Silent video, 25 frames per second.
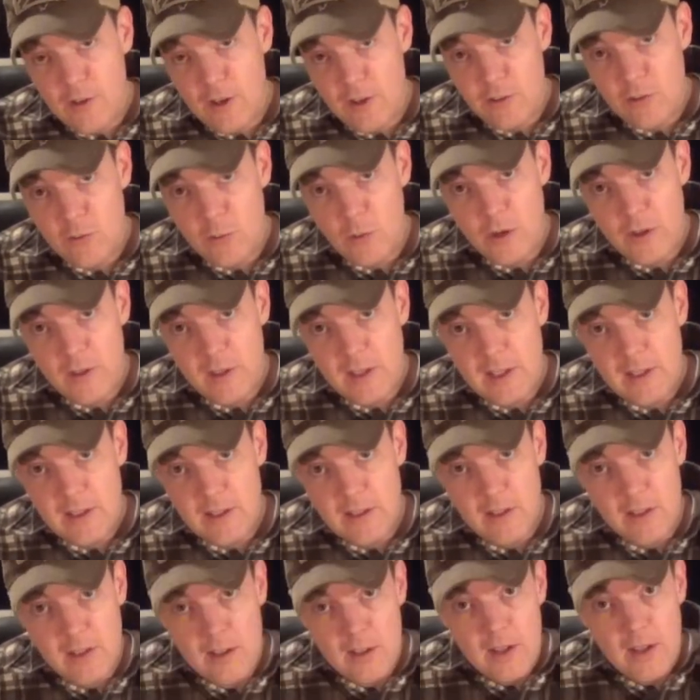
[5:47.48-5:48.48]
trustworthy,
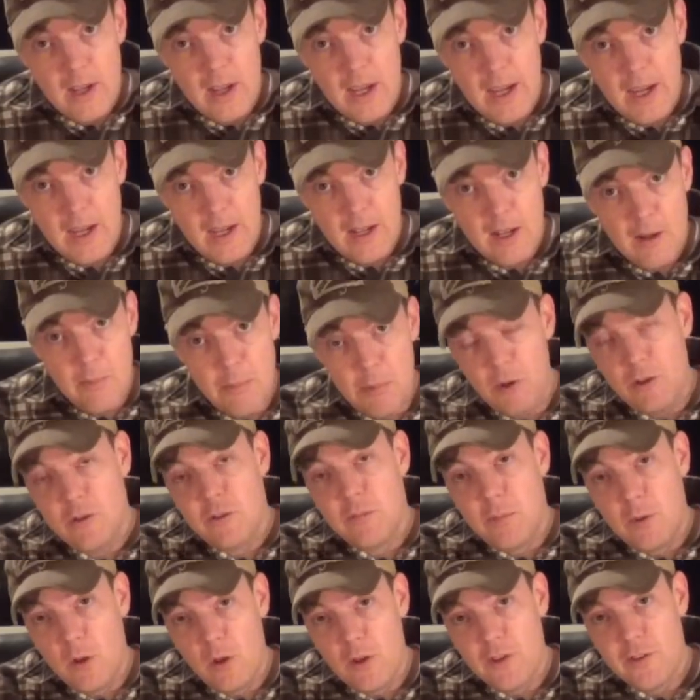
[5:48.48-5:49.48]
and it
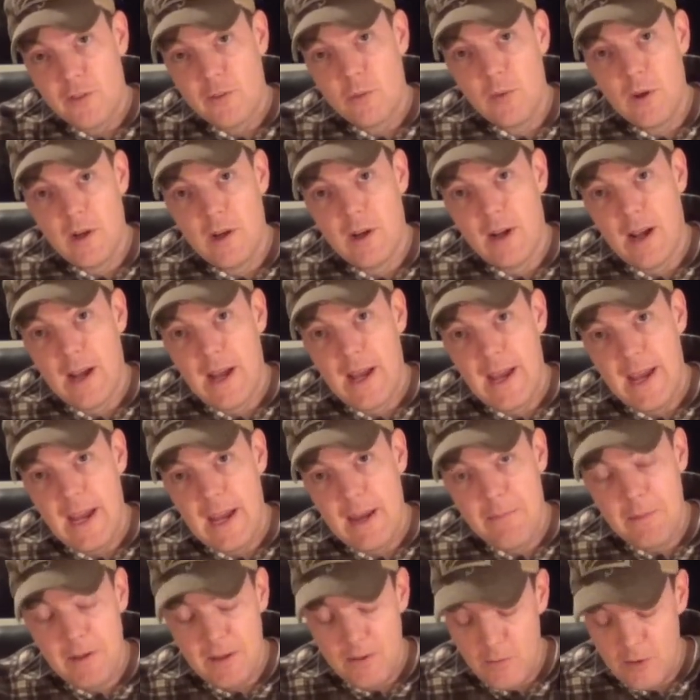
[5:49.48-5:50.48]
puts bullets where I
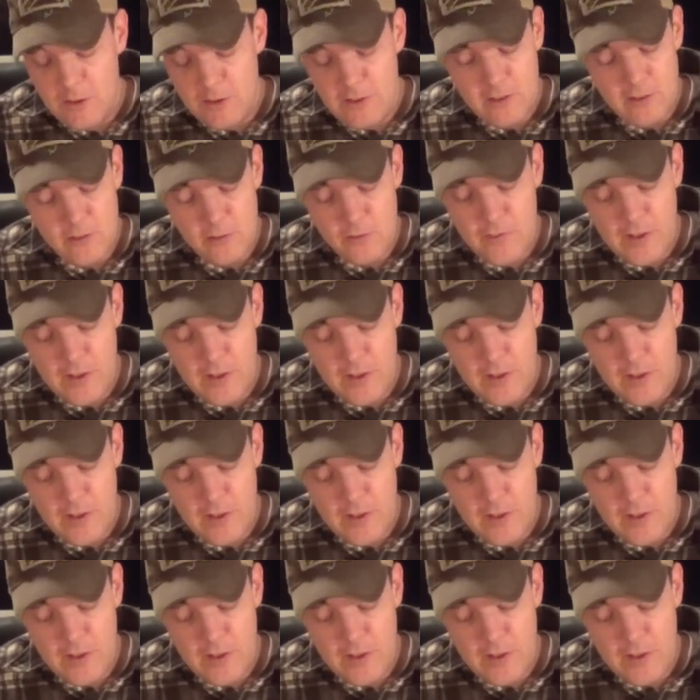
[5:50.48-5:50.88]
aim it, which is